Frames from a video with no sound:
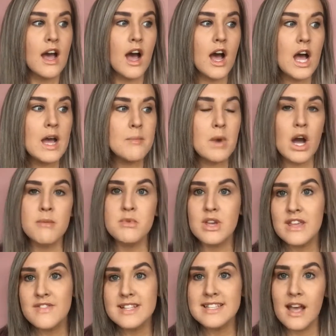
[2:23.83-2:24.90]
I'm not
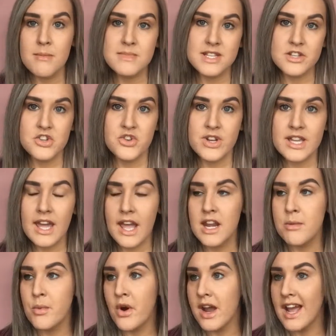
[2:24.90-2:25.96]
even tempted to drink it
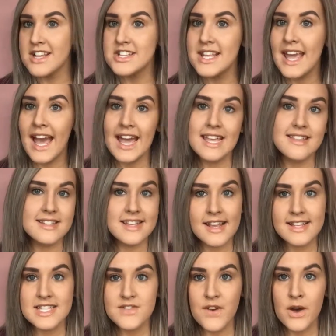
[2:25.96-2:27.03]
anymore. I actually hate the
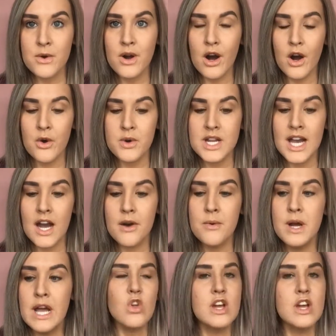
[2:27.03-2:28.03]
taste of alcohol now.